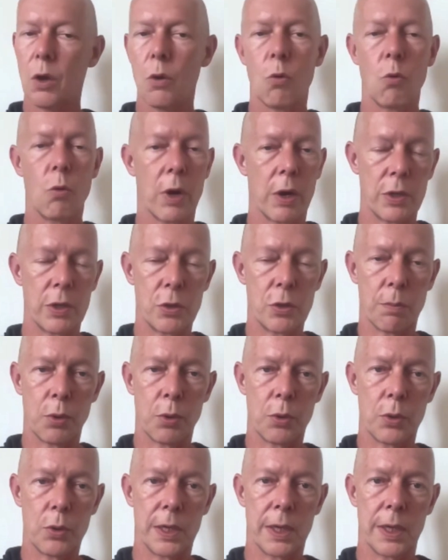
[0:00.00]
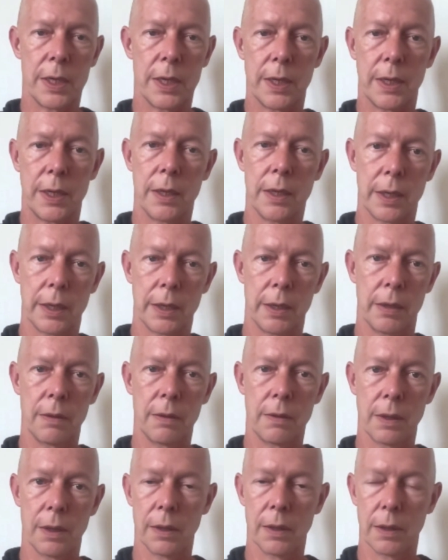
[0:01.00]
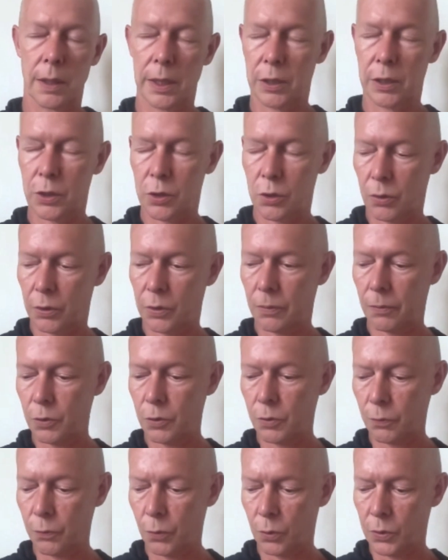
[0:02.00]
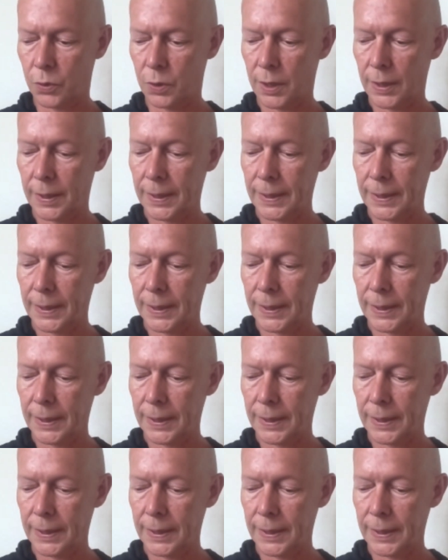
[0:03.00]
where is your protein, and so on and so forth.